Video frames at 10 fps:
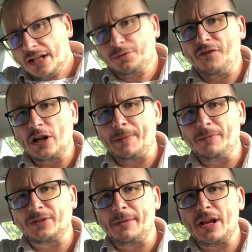Right, folks, back
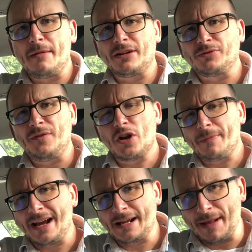once again with another match review. Looking
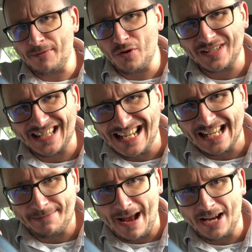back at Blackburn Rovers'
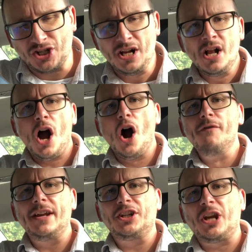latest match
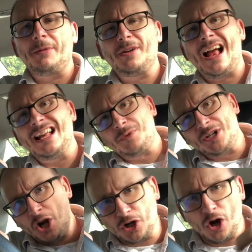over in the Championship as we
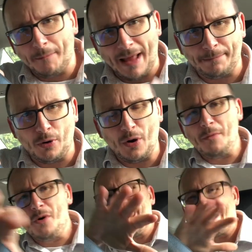took on Blackpool, and
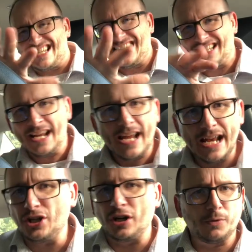we'll get to that
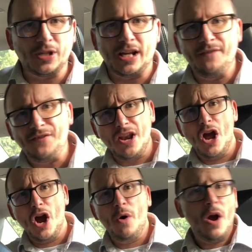in just one second. If you're
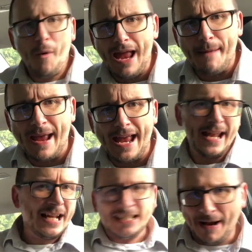new, where you been?
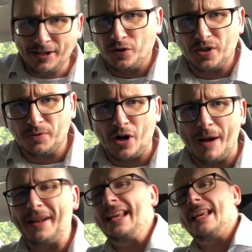Smash your subscribe
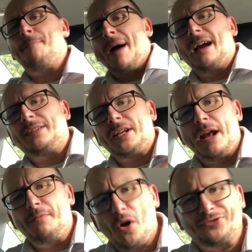and I'll keep you bang out
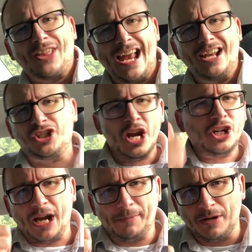today with all things
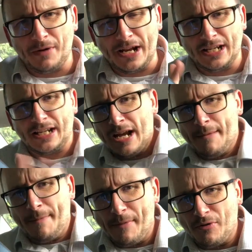Championship related,
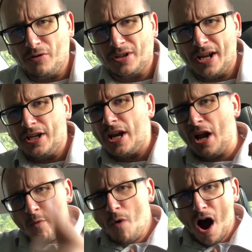Blackburn Rovers related,
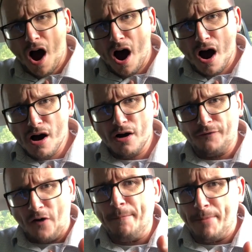world
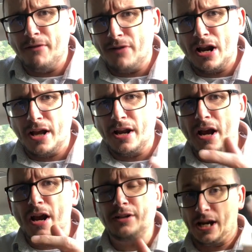football
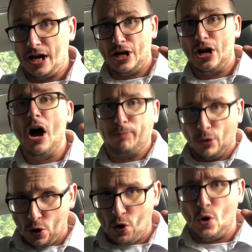related in a
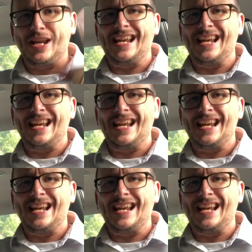bloody